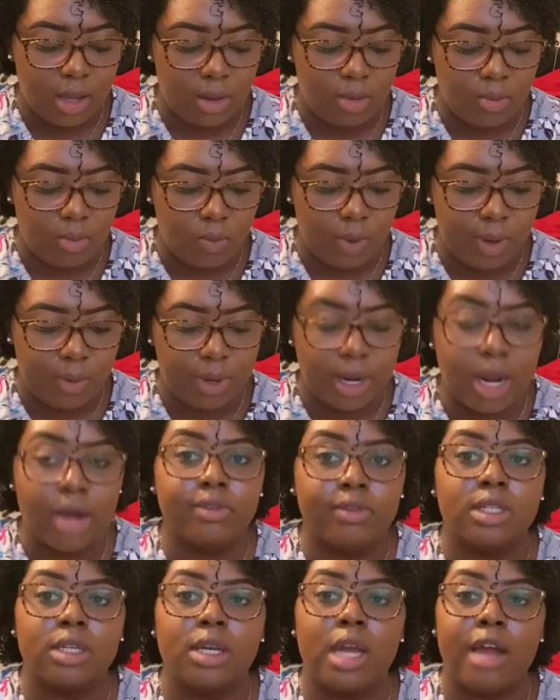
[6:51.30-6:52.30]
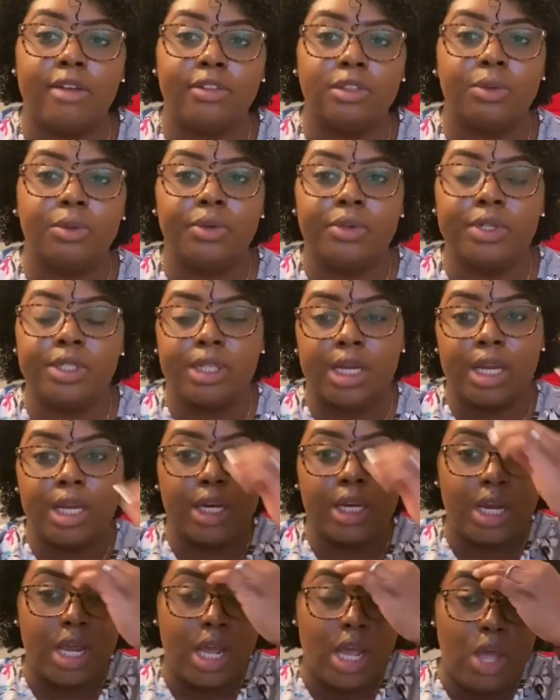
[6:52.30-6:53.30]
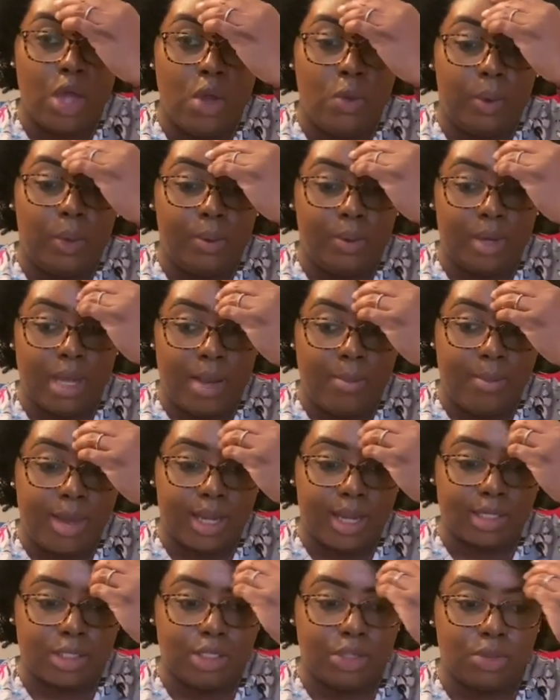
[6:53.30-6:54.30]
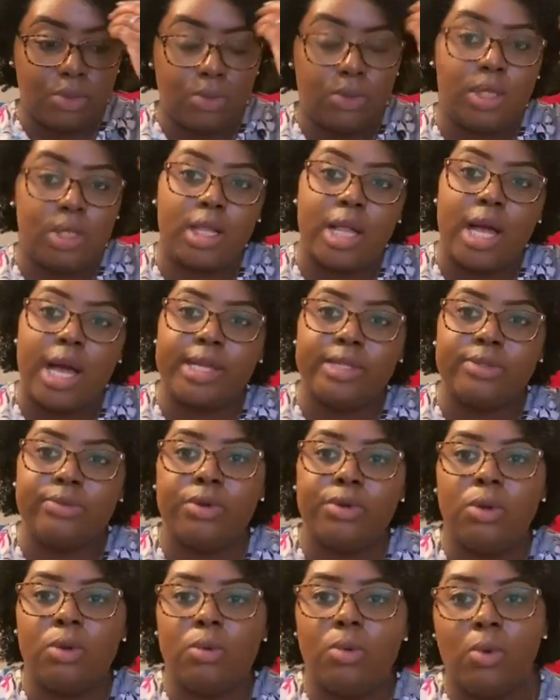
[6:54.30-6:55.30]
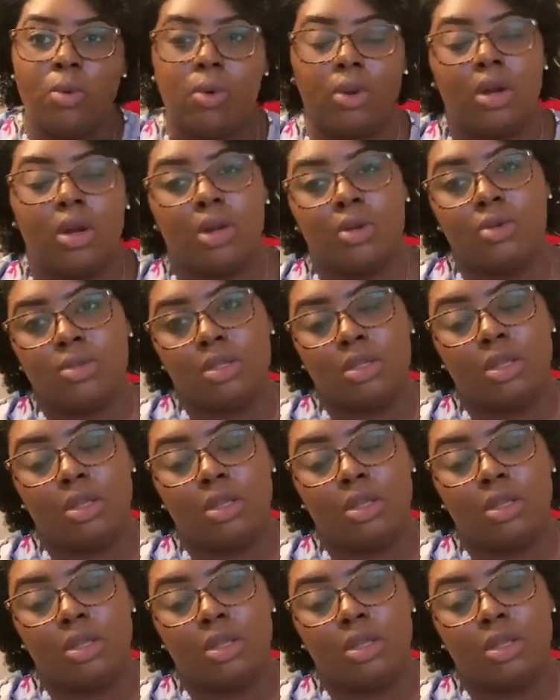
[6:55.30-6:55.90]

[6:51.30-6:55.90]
we would have to, after we were done, we would come back to the classroom or go to